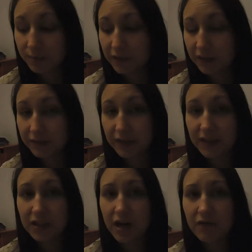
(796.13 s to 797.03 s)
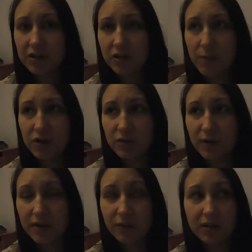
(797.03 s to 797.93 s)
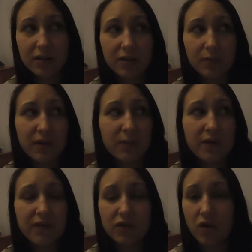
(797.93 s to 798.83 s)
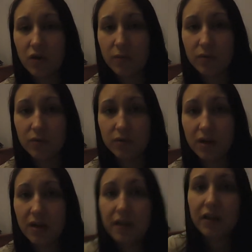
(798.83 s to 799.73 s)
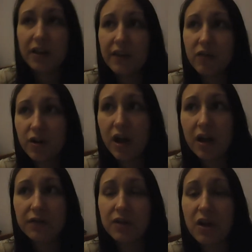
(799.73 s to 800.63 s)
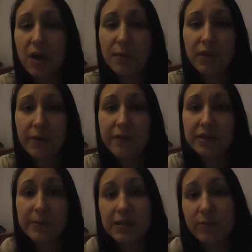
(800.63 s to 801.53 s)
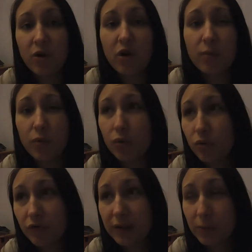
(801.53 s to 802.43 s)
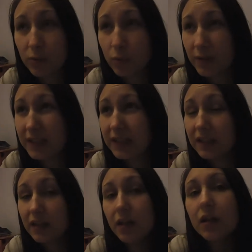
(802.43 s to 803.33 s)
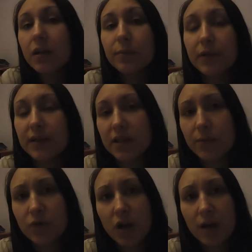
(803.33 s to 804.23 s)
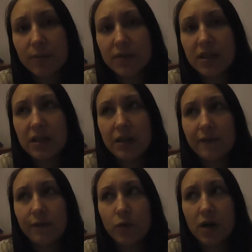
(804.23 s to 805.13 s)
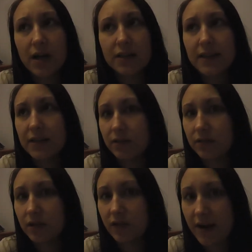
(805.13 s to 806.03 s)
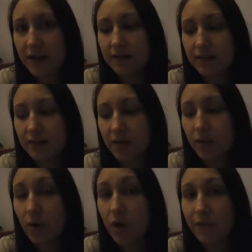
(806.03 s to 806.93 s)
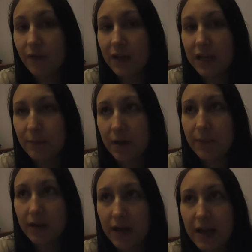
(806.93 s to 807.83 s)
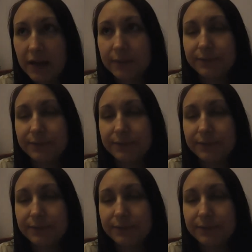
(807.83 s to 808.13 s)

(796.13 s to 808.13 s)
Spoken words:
But you know, you can't really do much when the weather's horrible. Like, they're on half term and the weather's supposed to be horrible all week, but sometimes the forecast isn't correct, so hopefully it might be okay.